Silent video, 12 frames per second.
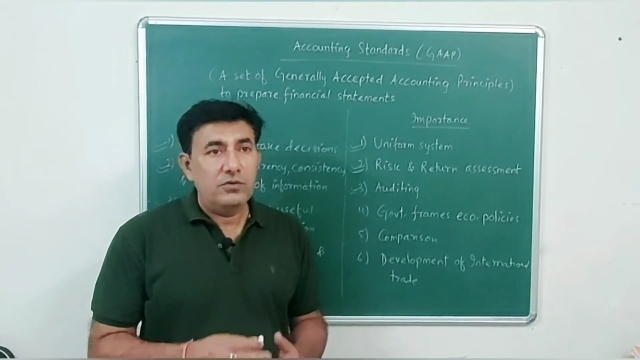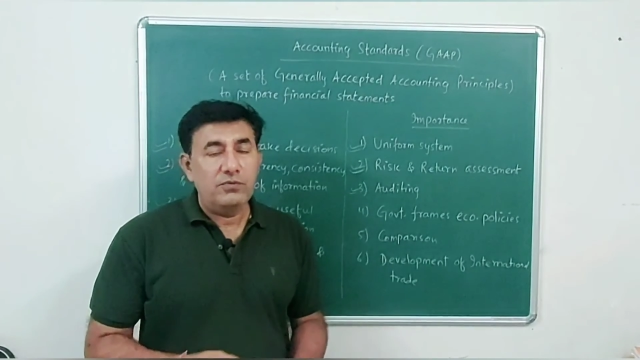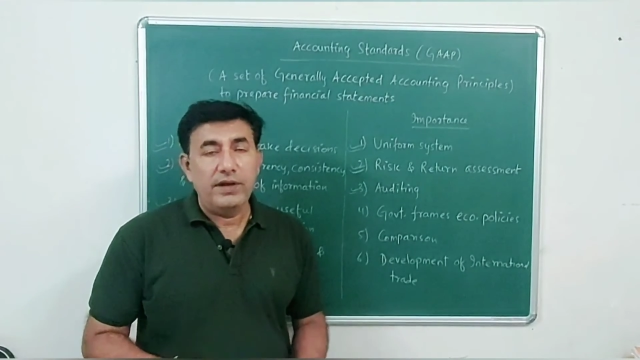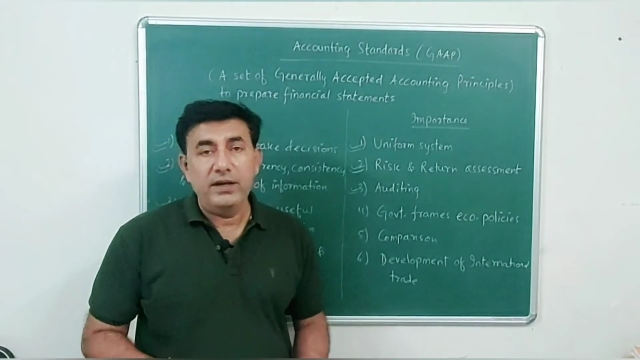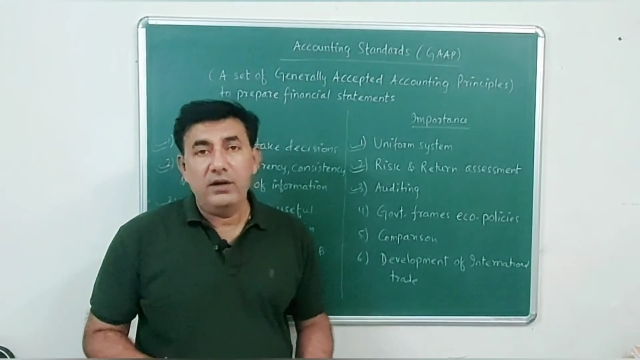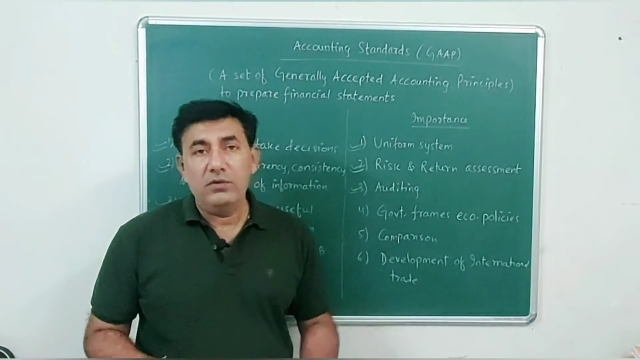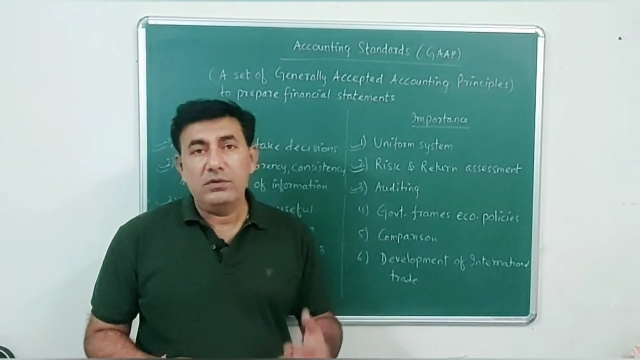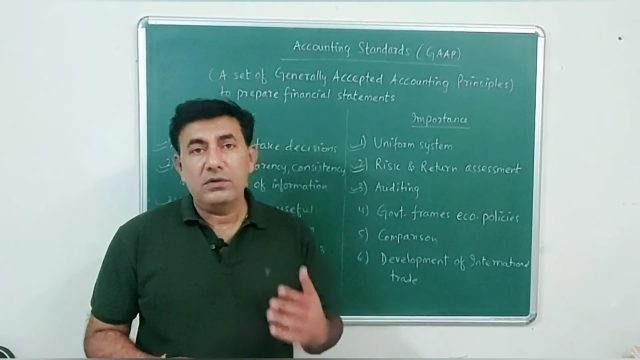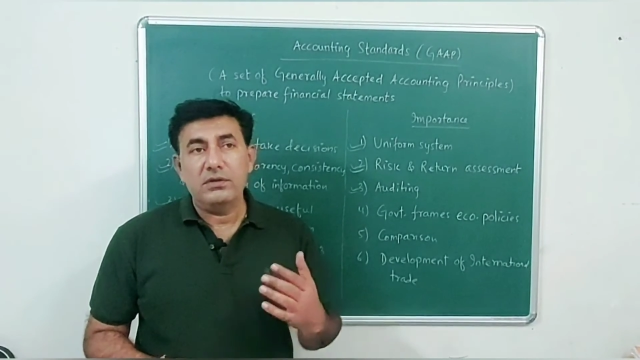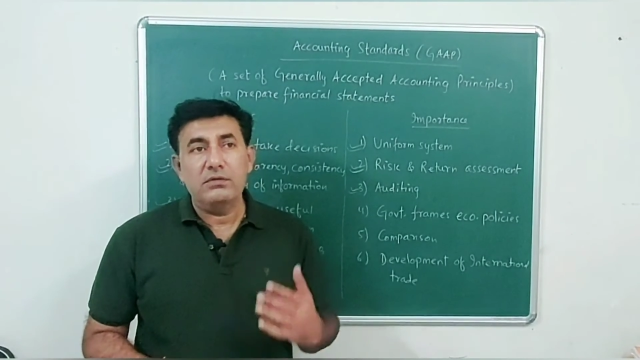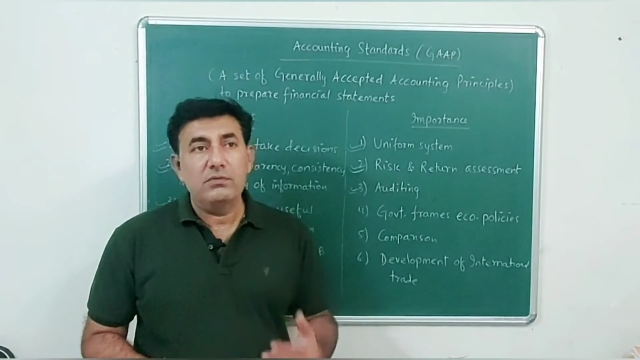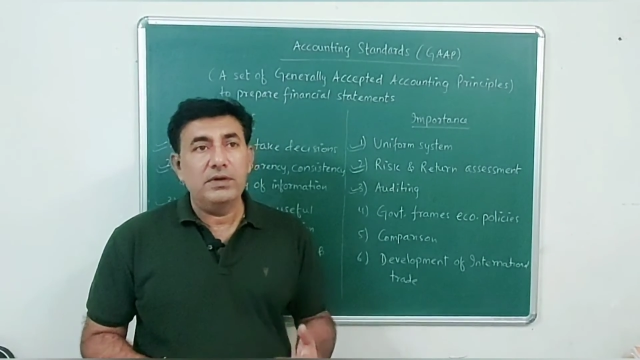to find
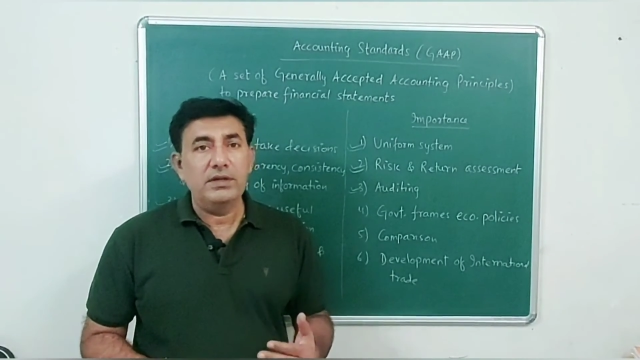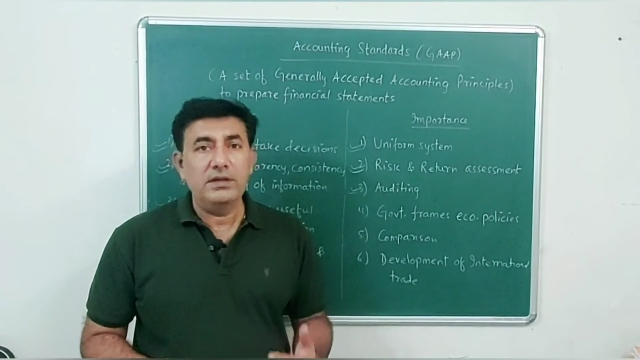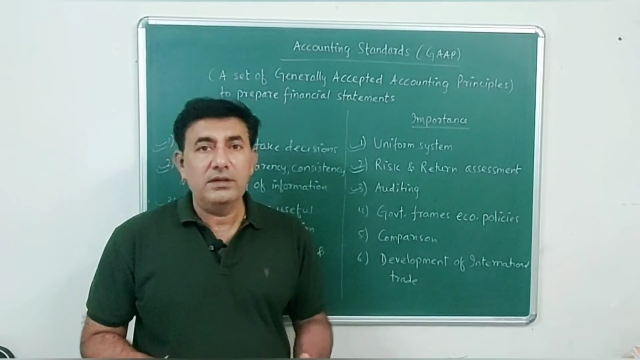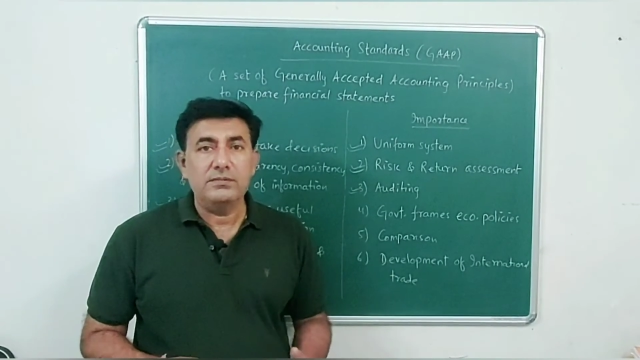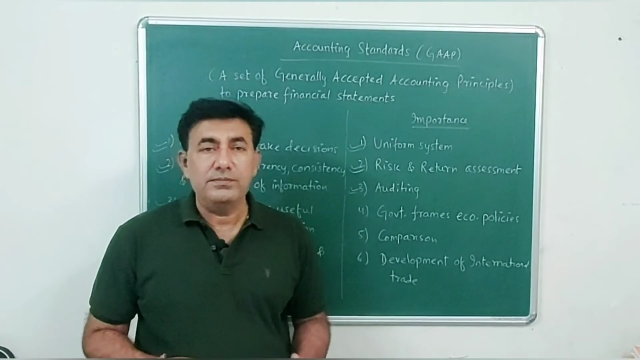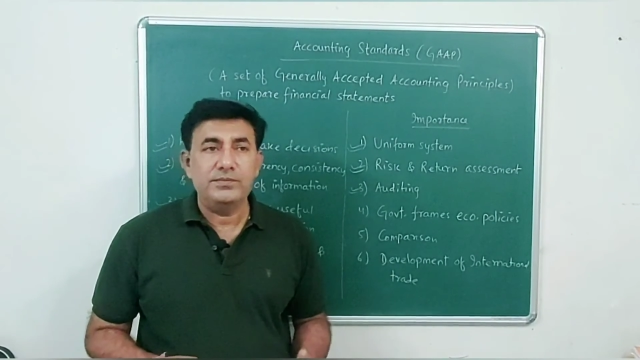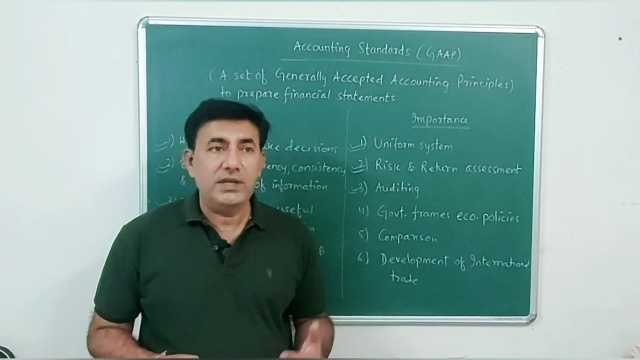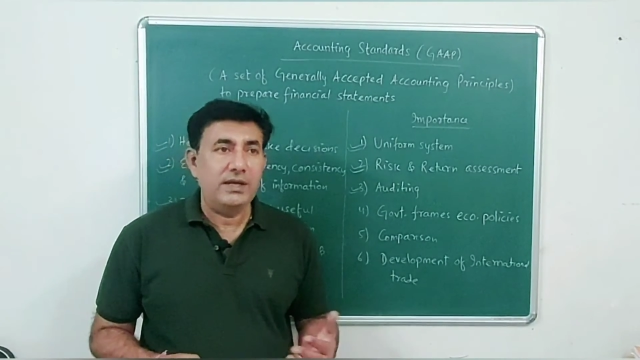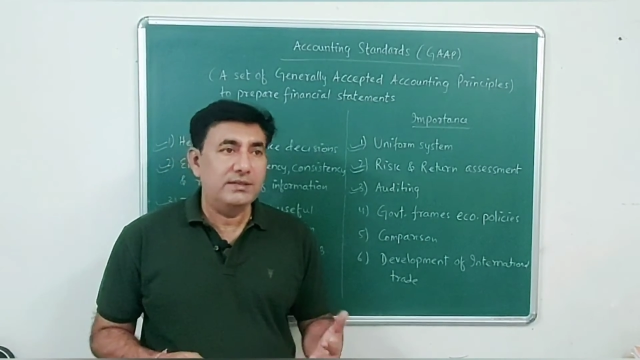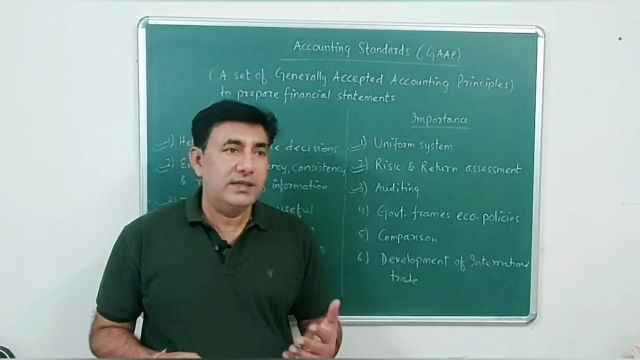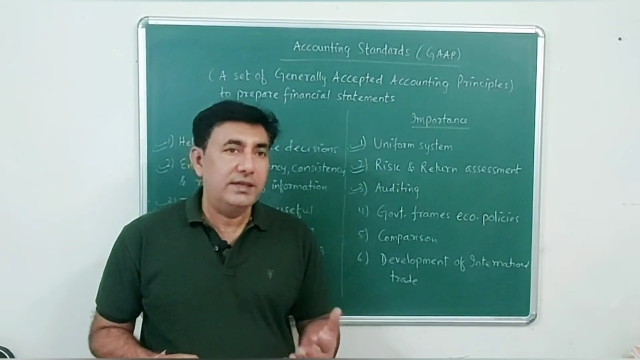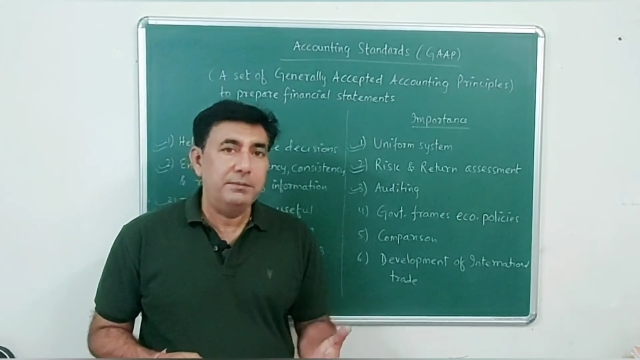out whether there
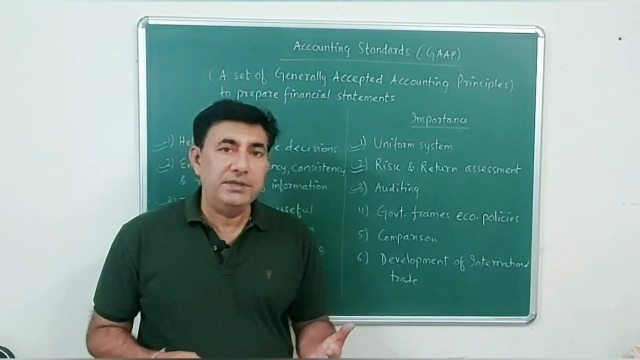is any